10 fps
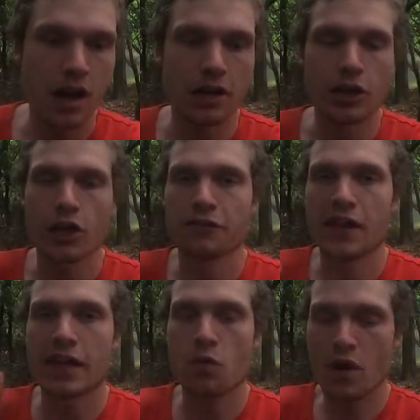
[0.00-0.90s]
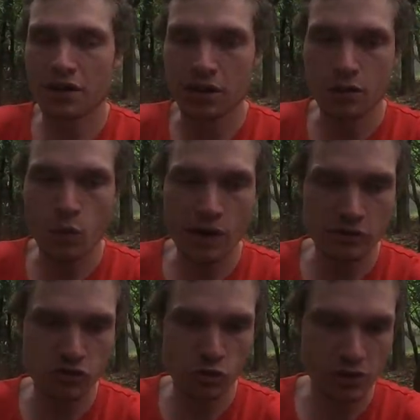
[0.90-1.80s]
Are going to go with a
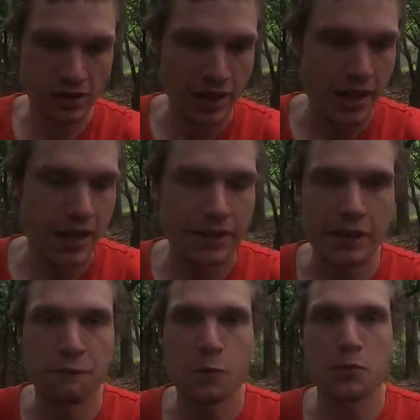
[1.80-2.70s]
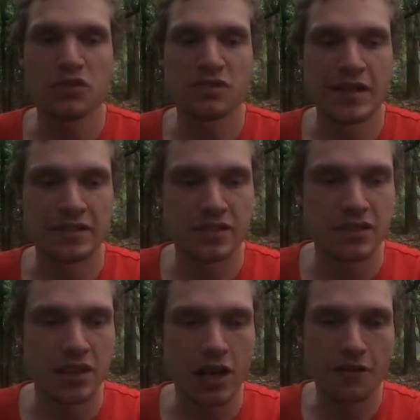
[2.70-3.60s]
1-1 draw. The football simulator
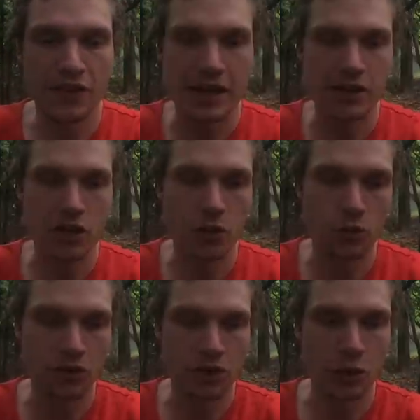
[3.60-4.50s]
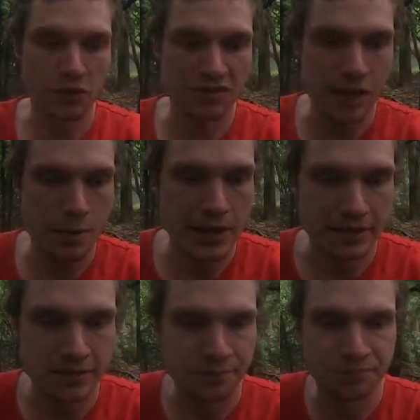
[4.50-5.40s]
is going to go with a 0-0
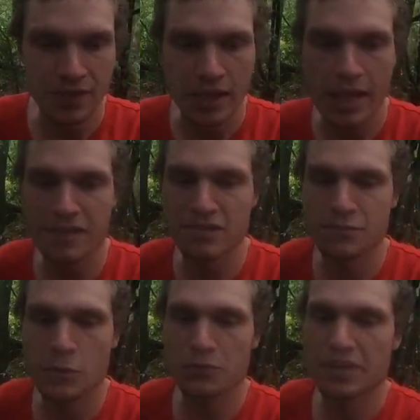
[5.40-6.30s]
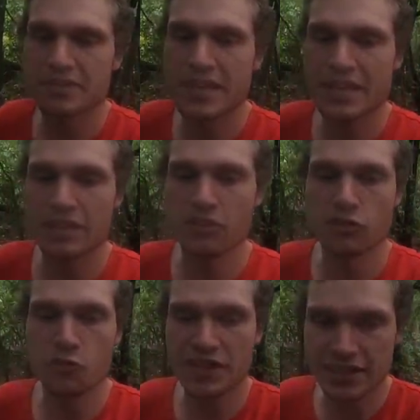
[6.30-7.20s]
stalemate. Huddersfield are taking
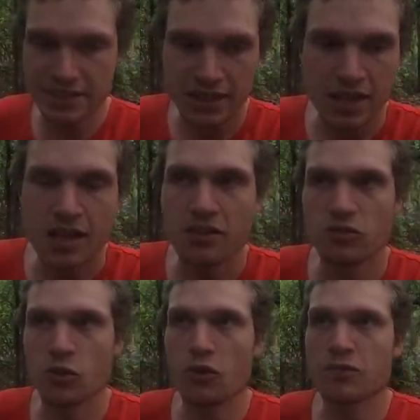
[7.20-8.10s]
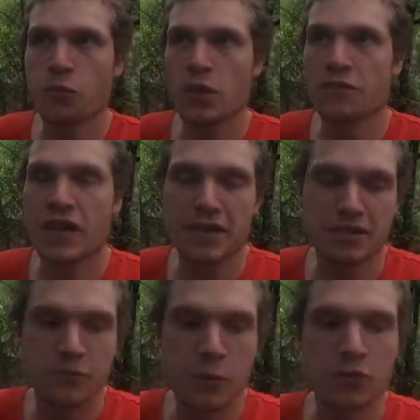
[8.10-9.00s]
on Reading, $2.40 for
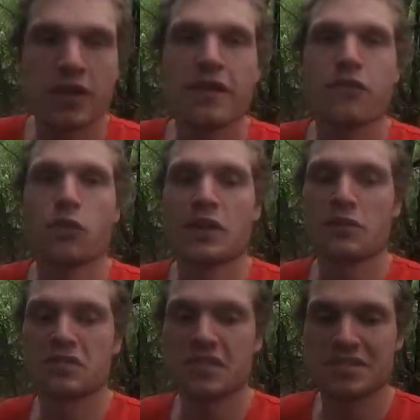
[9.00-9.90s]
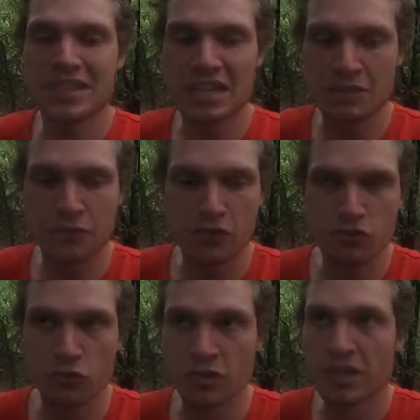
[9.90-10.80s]
Huddersfield, $3.10 for the
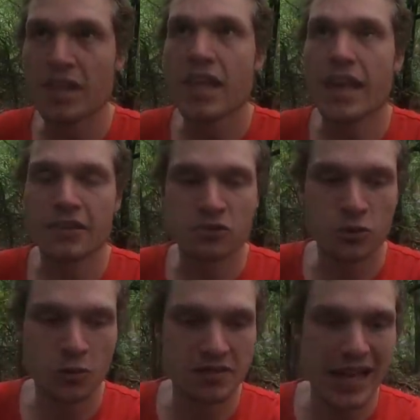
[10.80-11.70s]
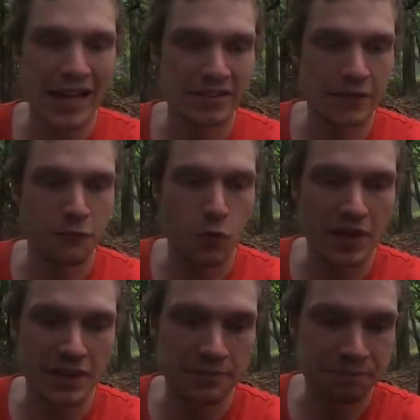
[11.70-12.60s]
draw, and $2.80 for
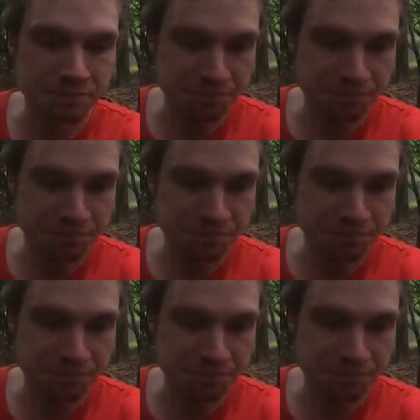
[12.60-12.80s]
Reading.